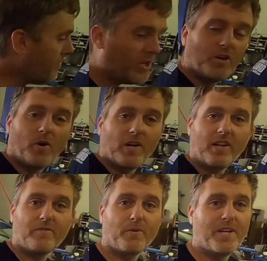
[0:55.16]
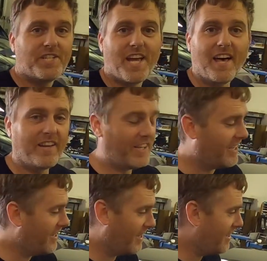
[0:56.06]
I mean, you know I love originality,
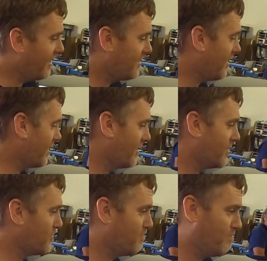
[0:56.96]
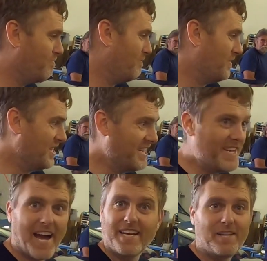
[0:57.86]
and this sucker is
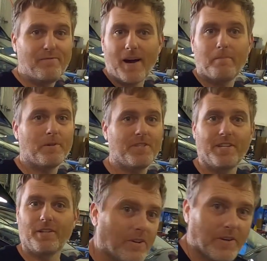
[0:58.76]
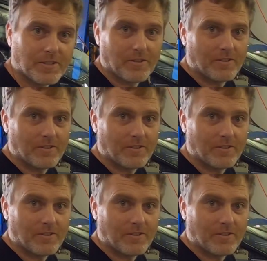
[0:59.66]
95% original.